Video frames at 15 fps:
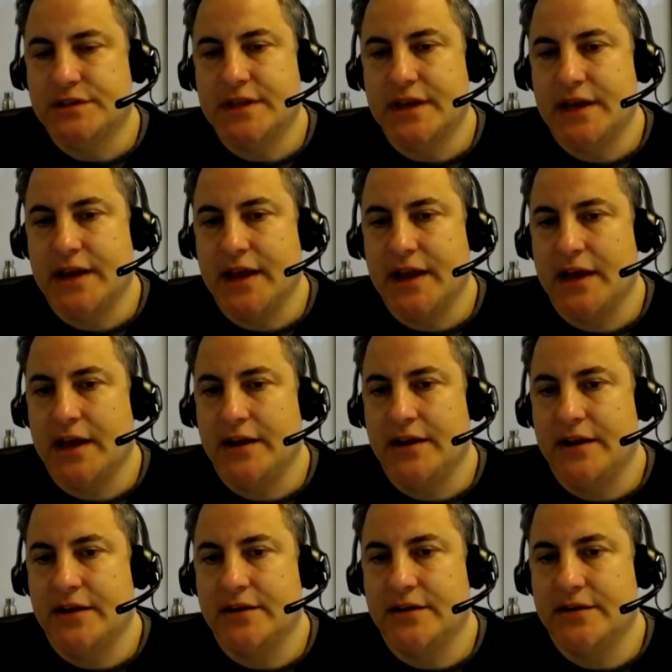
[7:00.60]
that had,
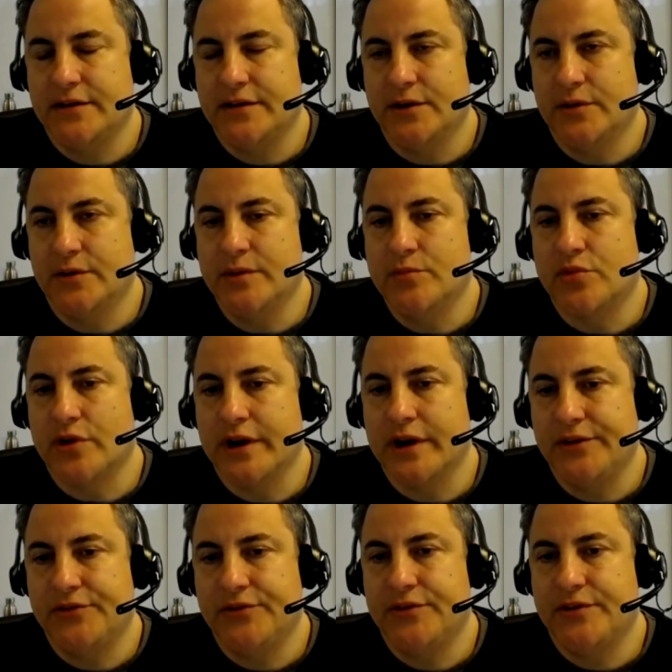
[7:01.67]

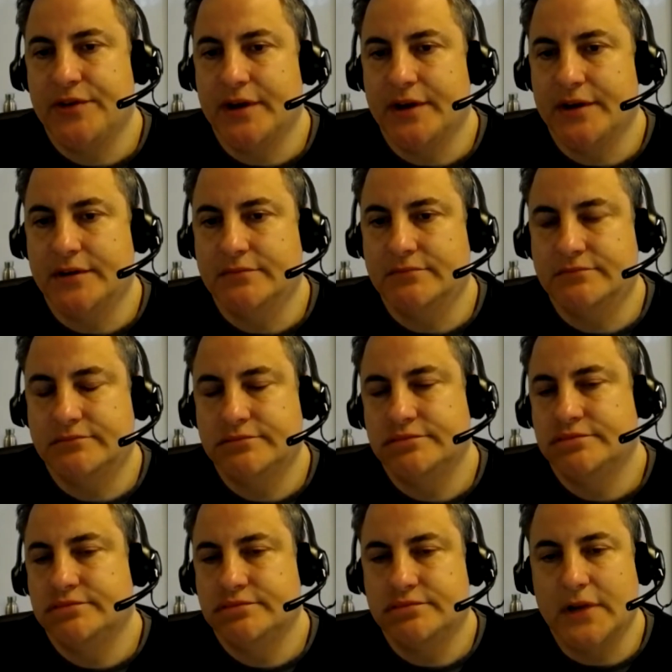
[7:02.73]
embraced
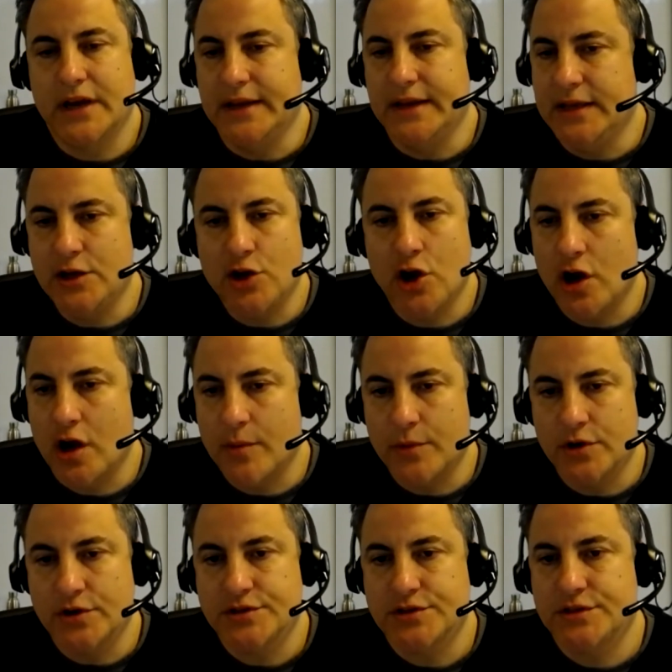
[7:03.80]
an
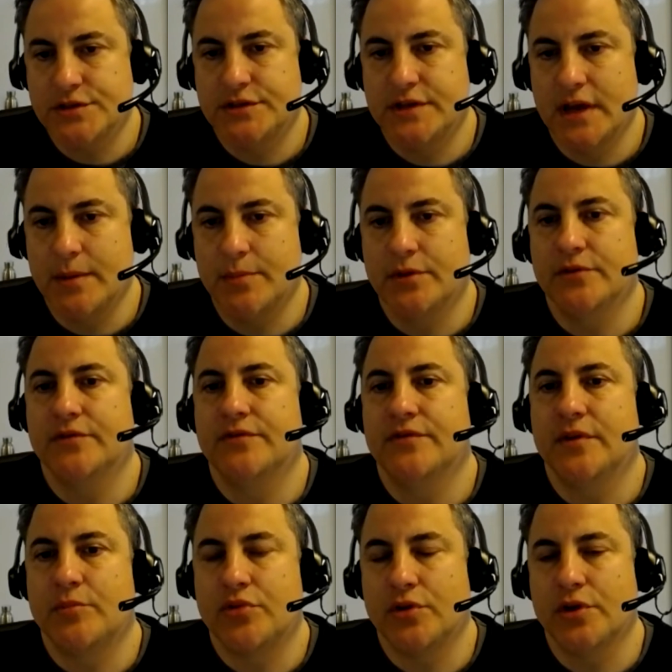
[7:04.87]
e-commerce type of
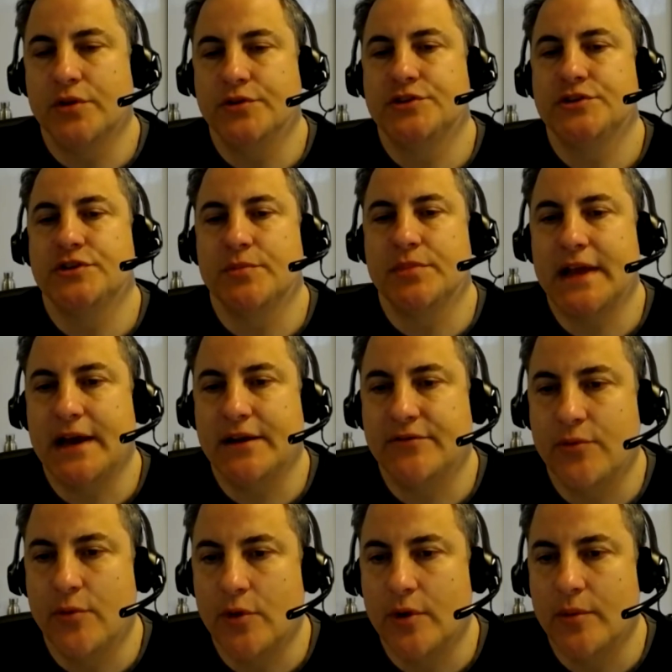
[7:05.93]
approach, a
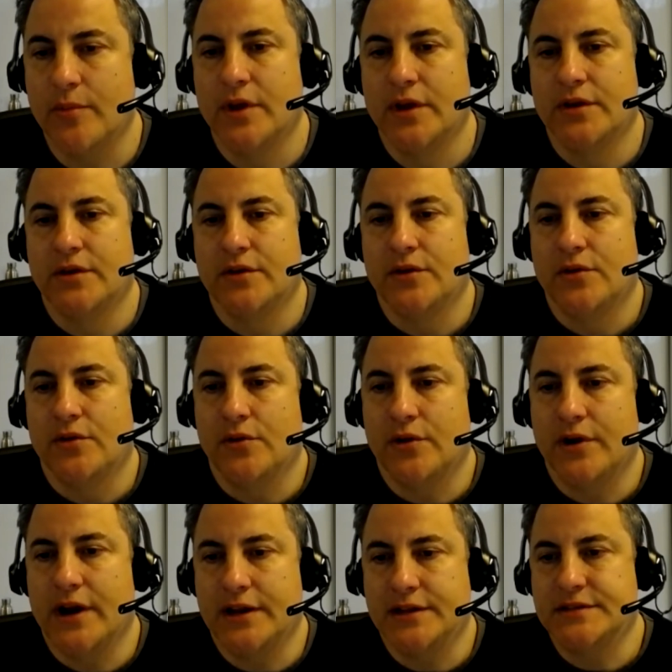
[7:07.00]
platform, or
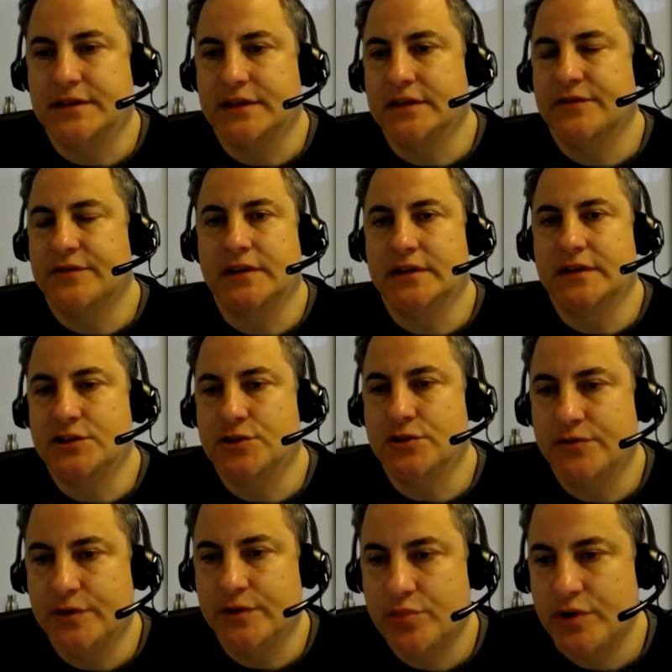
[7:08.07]
had a significant digital
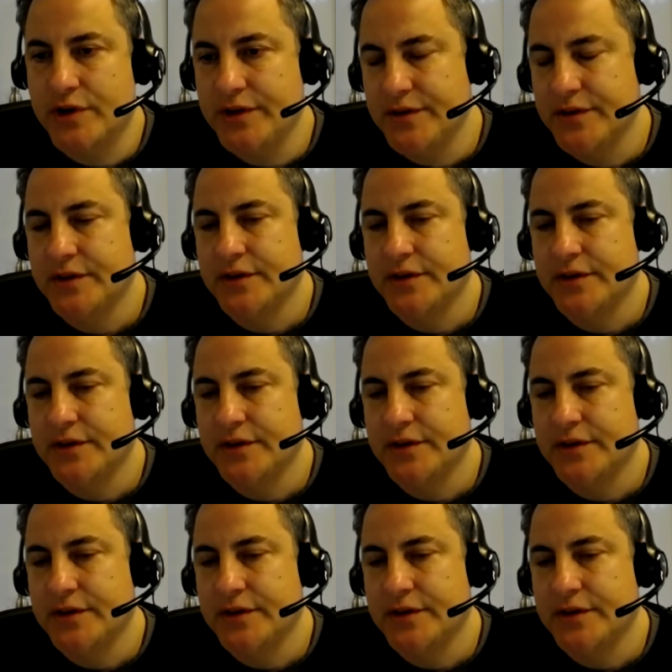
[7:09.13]
footprint,